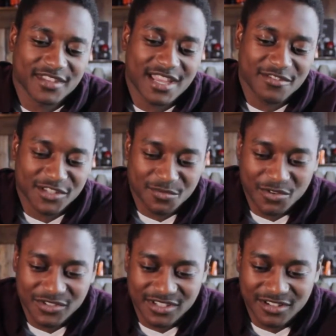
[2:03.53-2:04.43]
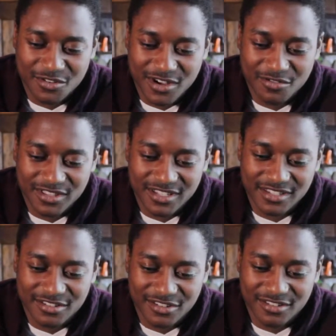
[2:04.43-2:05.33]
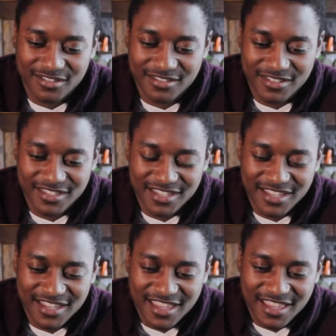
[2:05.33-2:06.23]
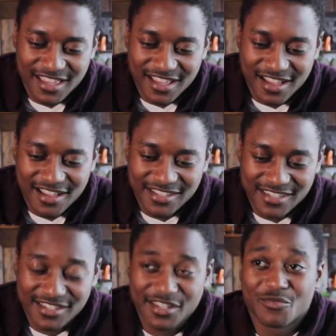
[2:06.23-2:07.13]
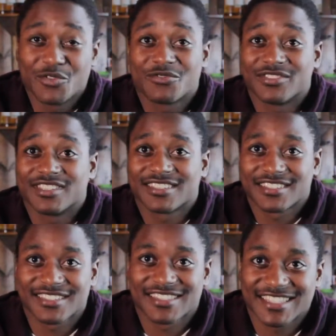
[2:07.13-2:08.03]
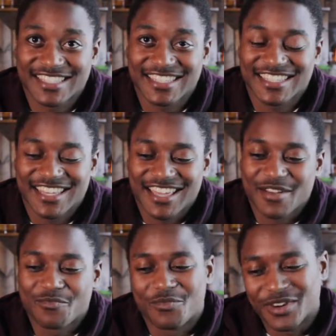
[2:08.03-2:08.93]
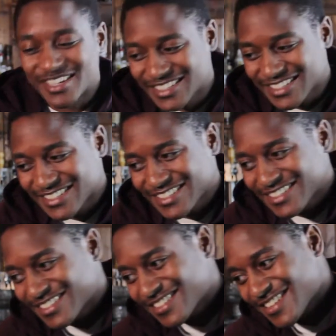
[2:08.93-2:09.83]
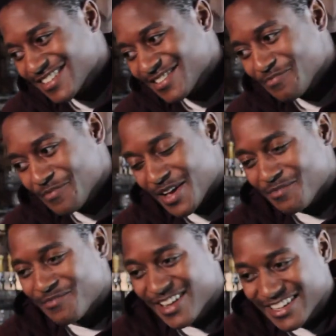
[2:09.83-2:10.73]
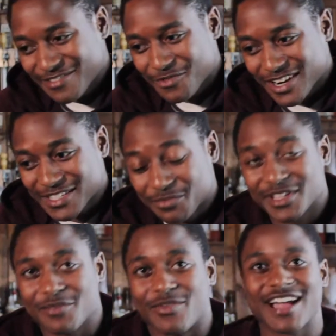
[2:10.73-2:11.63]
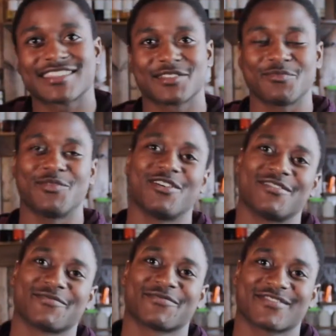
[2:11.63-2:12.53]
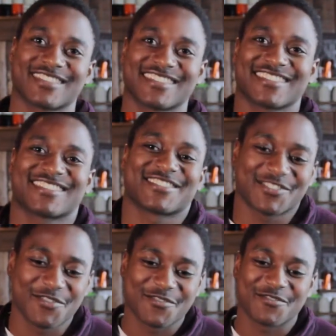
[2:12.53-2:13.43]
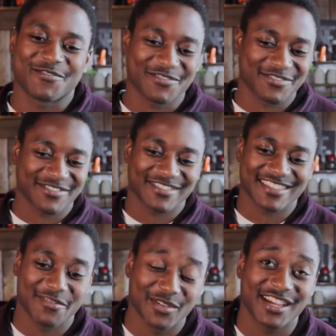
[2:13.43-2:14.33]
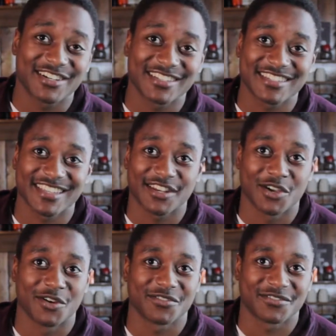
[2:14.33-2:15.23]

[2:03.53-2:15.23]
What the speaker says: I was supposed to go out with this girl to see a movie, but my buddy wanted to play basketball, so I couldn't say no.